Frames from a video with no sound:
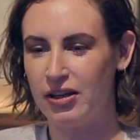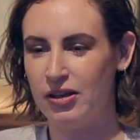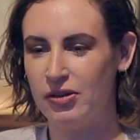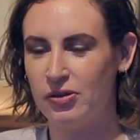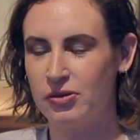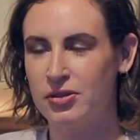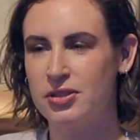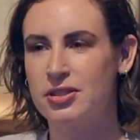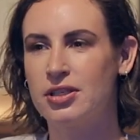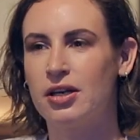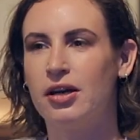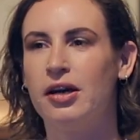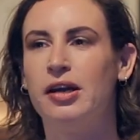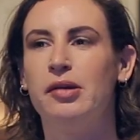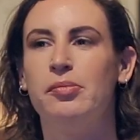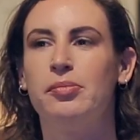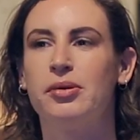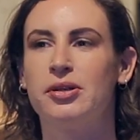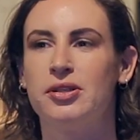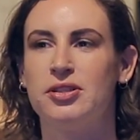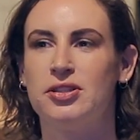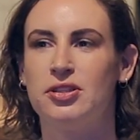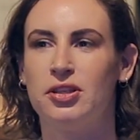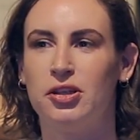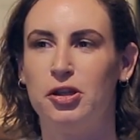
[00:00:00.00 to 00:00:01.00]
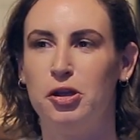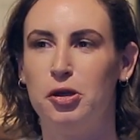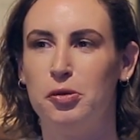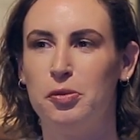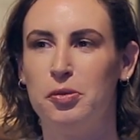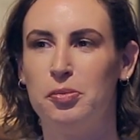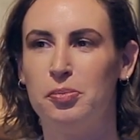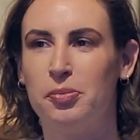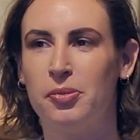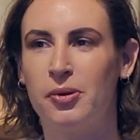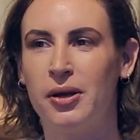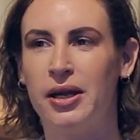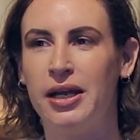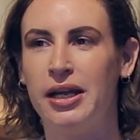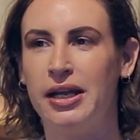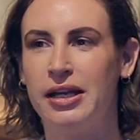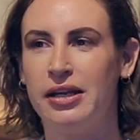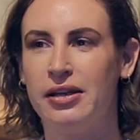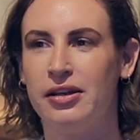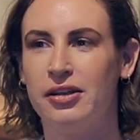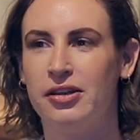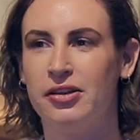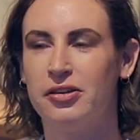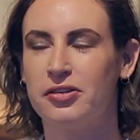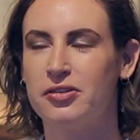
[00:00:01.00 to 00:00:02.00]
a long time because the human
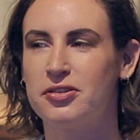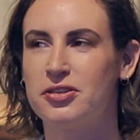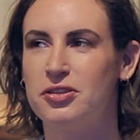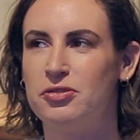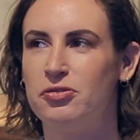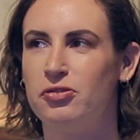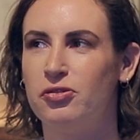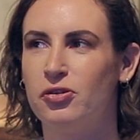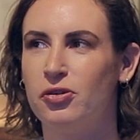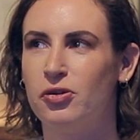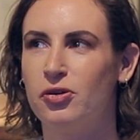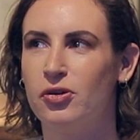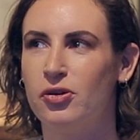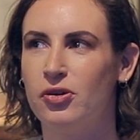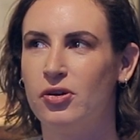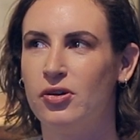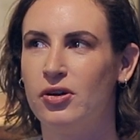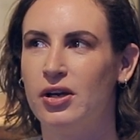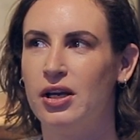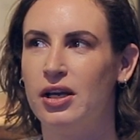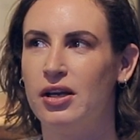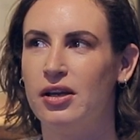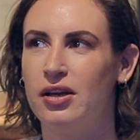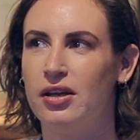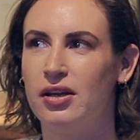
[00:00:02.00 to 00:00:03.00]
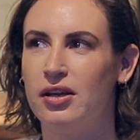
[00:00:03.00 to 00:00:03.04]
brain looks for